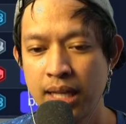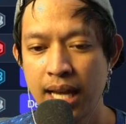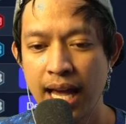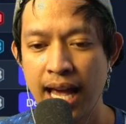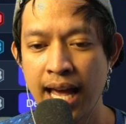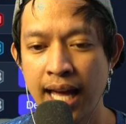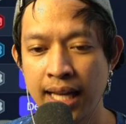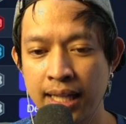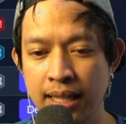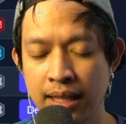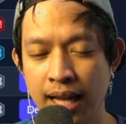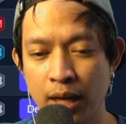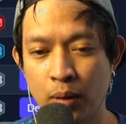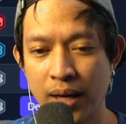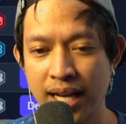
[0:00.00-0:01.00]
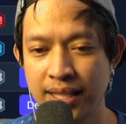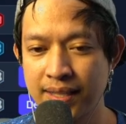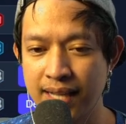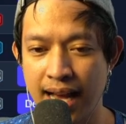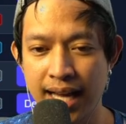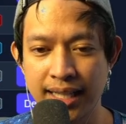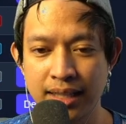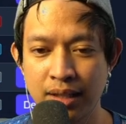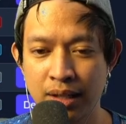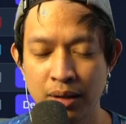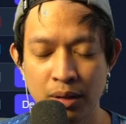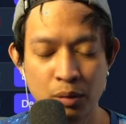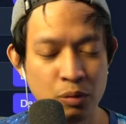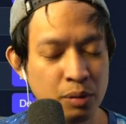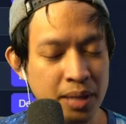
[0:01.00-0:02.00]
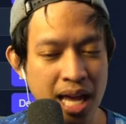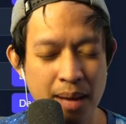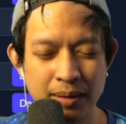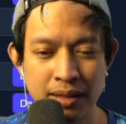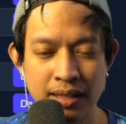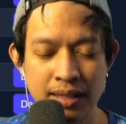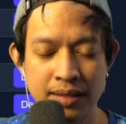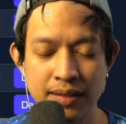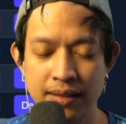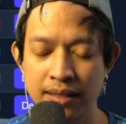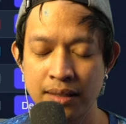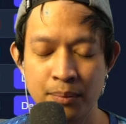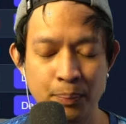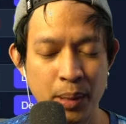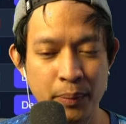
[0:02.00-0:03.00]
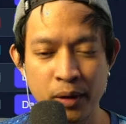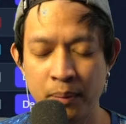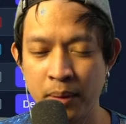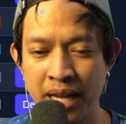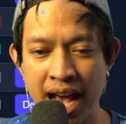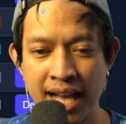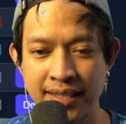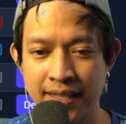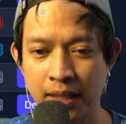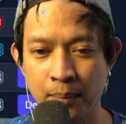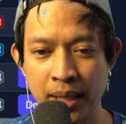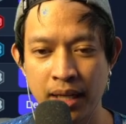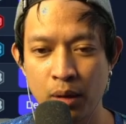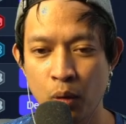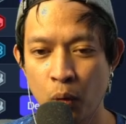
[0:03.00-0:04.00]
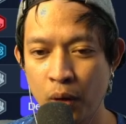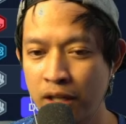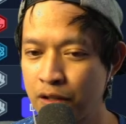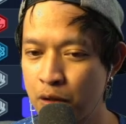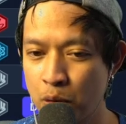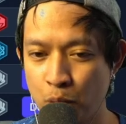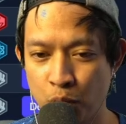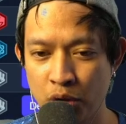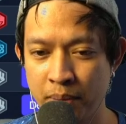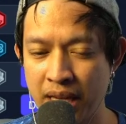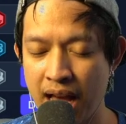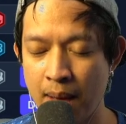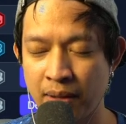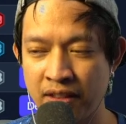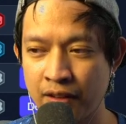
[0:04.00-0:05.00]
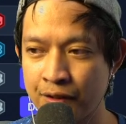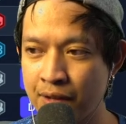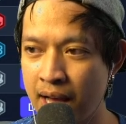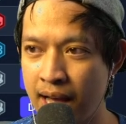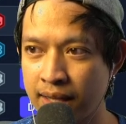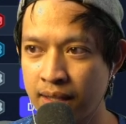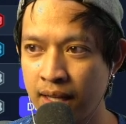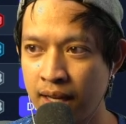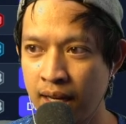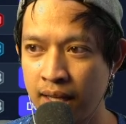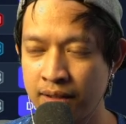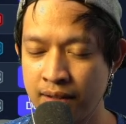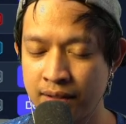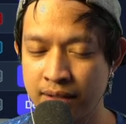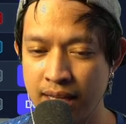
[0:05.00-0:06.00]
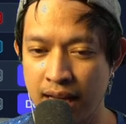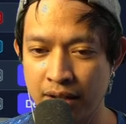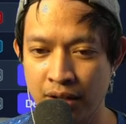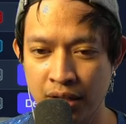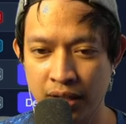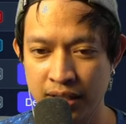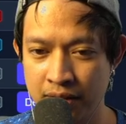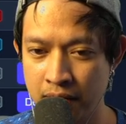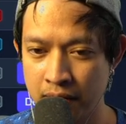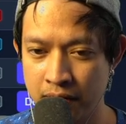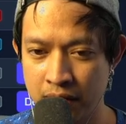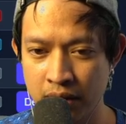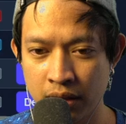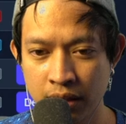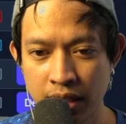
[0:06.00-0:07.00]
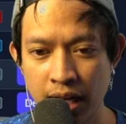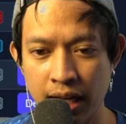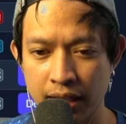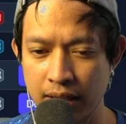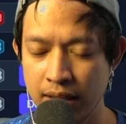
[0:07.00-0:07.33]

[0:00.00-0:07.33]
And like what I said, ruby amethyst, people have been asking me, where's Ruby Amethyst at this set, Earl? Is it still good?